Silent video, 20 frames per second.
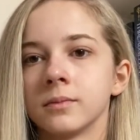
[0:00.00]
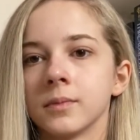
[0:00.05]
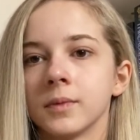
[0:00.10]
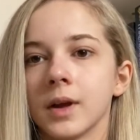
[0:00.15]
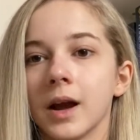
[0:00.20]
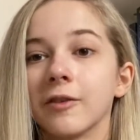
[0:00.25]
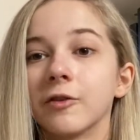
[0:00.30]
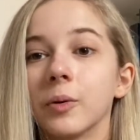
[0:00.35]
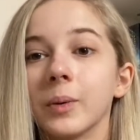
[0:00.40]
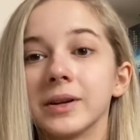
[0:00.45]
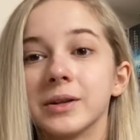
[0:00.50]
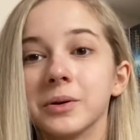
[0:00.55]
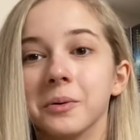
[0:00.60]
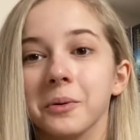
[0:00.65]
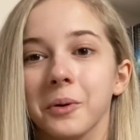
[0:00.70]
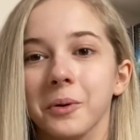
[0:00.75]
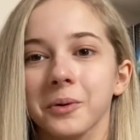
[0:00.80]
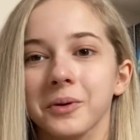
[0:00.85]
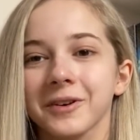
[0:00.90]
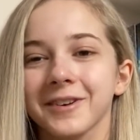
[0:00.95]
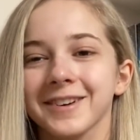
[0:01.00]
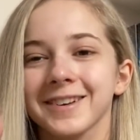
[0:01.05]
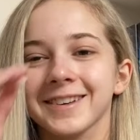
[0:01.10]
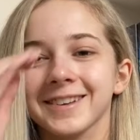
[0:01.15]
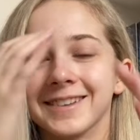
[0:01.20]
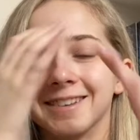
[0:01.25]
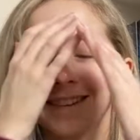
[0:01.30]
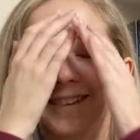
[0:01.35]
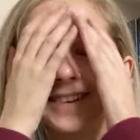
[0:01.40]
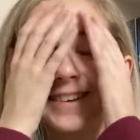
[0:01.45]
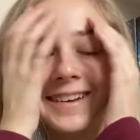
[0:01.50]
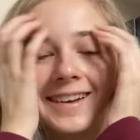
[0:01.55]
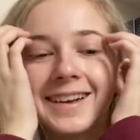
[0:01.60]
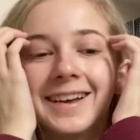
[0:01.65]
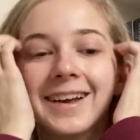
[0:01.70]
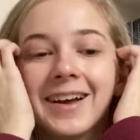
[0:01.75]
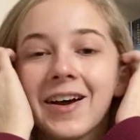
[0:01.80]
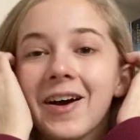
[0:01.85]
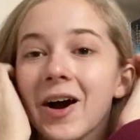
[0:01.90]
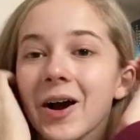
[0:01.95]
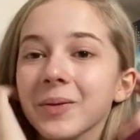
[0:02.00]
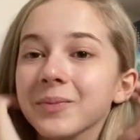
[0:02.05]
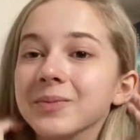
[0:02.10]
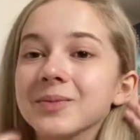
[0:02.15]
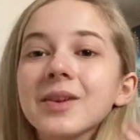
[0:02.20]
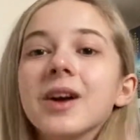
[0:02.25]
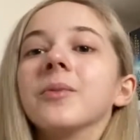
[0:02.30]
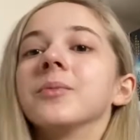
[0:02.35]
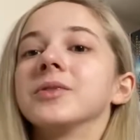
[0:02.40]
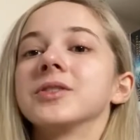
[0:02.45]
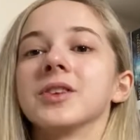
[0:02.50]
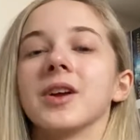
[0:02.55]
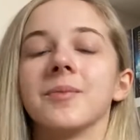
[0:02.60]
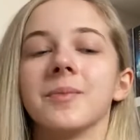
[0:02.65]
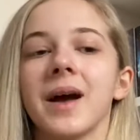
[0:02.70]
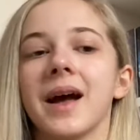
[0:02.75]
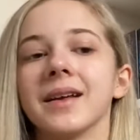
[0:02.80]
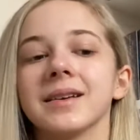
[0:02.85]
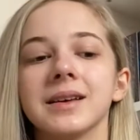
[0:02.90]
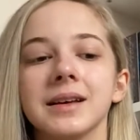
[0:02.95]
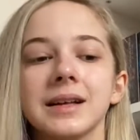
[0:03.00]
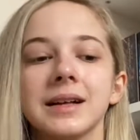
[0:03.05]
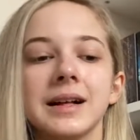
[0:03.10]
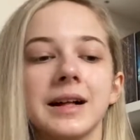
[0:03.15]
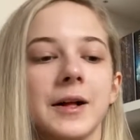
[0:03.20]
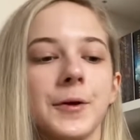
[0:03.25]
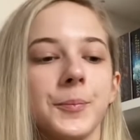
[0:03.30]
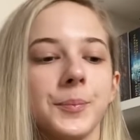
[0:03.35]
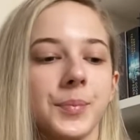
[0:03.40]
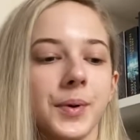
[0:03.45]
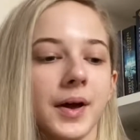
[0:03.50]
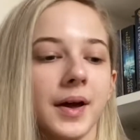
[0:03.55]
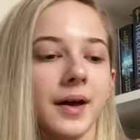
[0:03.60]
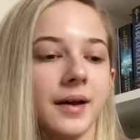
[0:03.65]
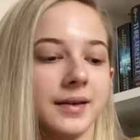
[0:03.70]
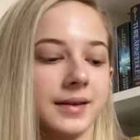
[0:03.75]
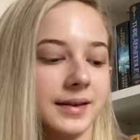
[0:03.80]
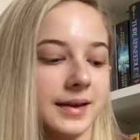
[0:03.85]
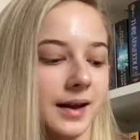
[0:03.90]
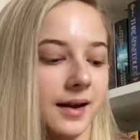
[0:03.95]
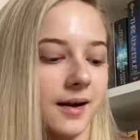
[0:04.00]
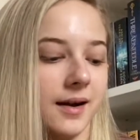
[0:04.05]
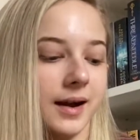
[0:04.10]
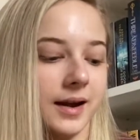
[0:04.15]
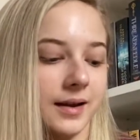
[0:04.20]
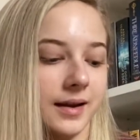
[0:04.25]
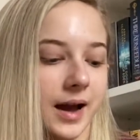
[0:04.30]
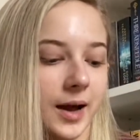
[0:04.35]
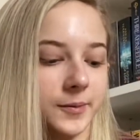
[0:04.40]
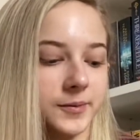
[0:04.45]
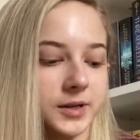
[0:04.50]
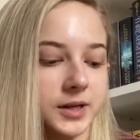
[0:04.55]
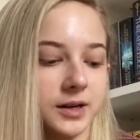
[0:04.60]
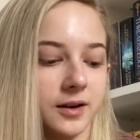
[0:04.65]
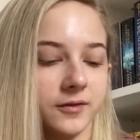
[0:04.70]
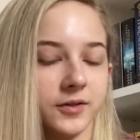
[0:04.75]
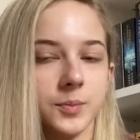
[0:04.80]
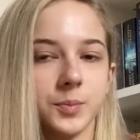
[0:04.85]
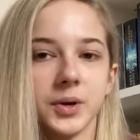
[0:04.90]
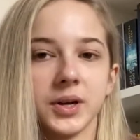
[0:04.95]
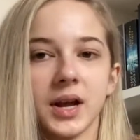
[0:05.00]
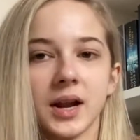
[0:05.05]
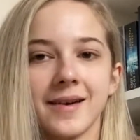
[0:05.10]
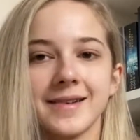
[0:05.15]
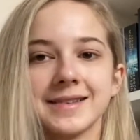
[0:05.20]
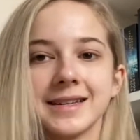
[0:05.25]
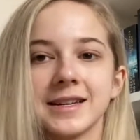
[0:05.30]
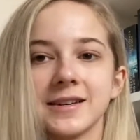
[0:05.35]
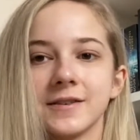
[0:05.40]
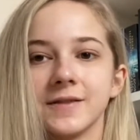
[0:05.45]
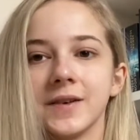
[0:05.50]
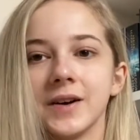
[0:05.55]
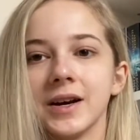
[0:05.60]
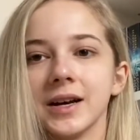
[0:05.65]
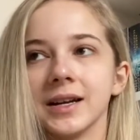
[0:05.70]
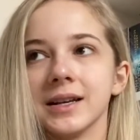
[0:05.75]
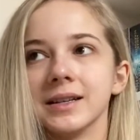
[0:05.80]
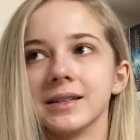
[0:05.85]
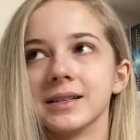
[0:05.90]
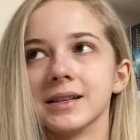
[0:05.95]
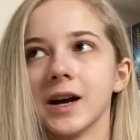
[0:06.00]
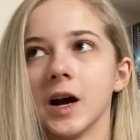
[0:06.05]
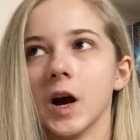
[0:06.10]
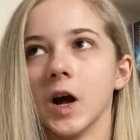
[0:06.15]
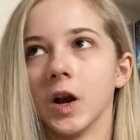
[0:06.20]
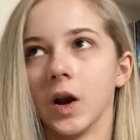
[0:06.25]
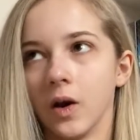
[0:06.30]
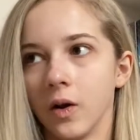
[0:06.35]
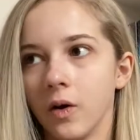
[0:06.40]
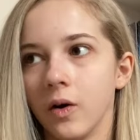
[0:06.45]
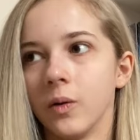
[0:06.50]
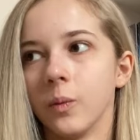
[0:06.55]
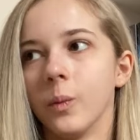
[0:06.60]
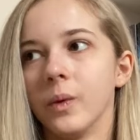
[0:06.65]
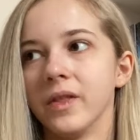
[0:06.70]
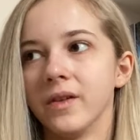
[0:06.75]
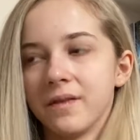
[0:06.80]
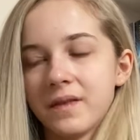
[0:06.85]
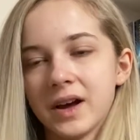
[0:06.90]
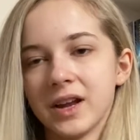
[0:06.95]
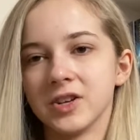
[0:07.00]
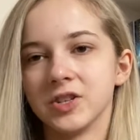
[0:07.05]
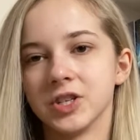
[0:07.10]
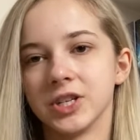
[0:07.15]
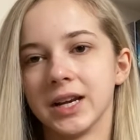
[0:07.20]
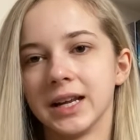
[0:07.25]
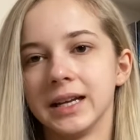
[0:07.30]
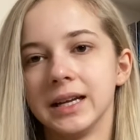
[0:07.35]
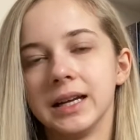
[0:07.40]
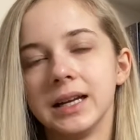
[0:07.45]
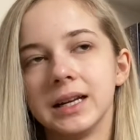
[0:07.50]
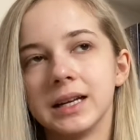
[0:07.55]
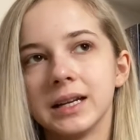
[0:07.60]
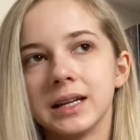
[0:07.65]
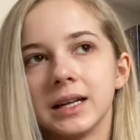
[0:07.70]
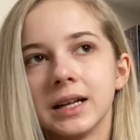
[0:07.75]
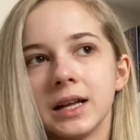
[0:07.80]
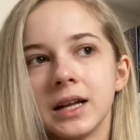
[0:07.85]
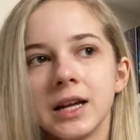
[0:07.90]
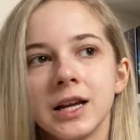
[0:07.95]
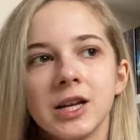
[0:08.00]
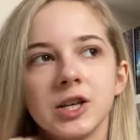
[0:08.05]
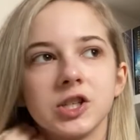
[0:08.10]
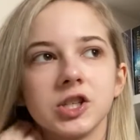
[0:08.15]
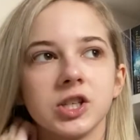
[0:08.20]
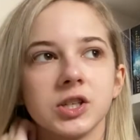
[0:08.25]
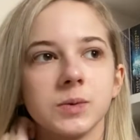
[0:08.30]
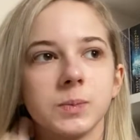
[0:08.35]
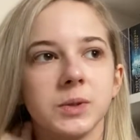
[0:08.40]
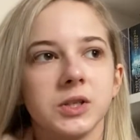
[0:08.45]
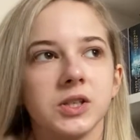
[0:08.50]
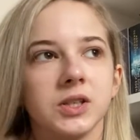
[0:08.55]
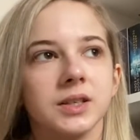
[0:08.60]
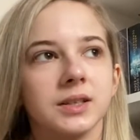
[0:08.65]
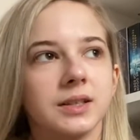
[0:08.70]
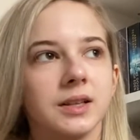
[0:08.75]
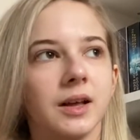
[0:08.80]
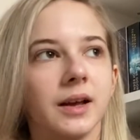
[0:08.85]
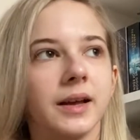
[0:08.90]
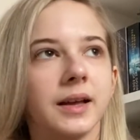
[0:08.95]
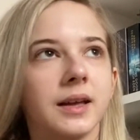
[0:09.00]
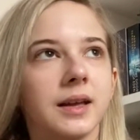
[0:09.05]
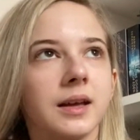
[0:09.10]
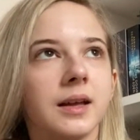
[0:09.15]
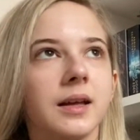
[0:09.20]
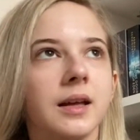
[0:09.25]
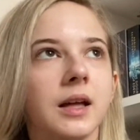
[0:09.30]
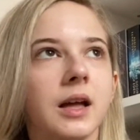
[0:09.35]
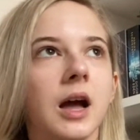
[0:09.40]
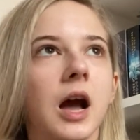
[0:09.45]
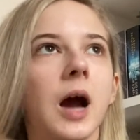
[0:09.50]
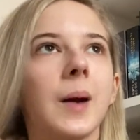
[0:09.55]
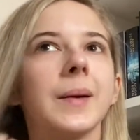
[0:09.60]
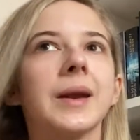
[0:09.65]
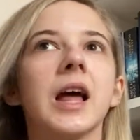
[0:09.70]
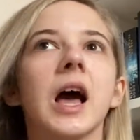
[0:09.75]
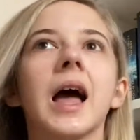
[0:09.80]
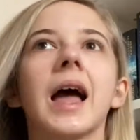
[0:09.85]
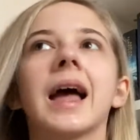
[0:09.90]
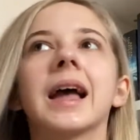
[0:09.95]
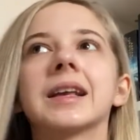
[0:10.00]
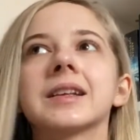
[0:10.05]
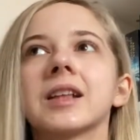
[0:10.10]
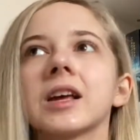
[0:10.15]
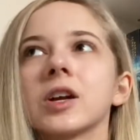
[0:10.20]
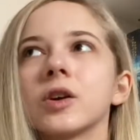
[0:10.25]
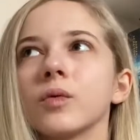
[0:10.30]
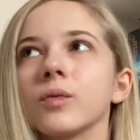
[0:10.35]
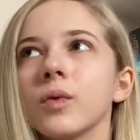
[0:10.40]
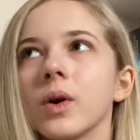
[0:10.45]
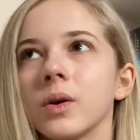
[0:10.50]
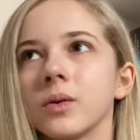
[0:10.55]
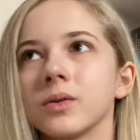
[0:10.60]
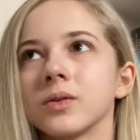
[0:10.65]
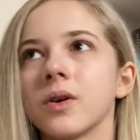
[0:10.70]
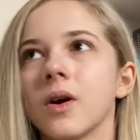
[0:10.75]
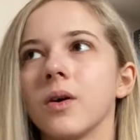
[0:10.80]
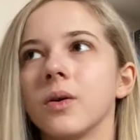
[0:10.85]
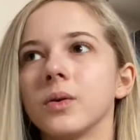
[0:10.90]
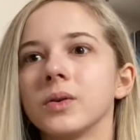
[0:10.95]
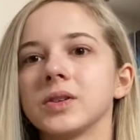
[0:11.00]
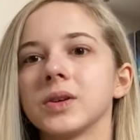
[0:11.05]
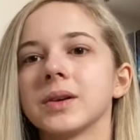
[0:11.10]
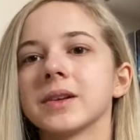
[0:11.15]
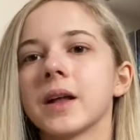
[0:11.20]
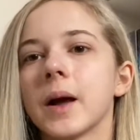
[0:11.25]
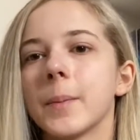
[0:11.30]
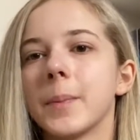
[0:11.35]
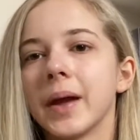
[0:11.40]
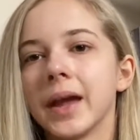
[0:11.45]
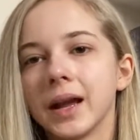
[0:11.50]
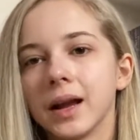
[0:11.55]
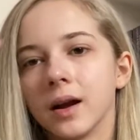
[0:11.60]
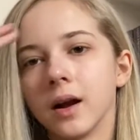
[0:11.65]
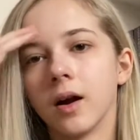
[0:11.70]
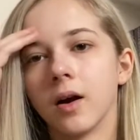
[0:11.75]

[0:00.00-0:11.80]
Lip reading: I've got to wait till August. I'm so mad. But yeah, I absolutely love the book and identified a lot with Evangeline, just because, like, I mean, her hair's like rose gold, so it's like pink and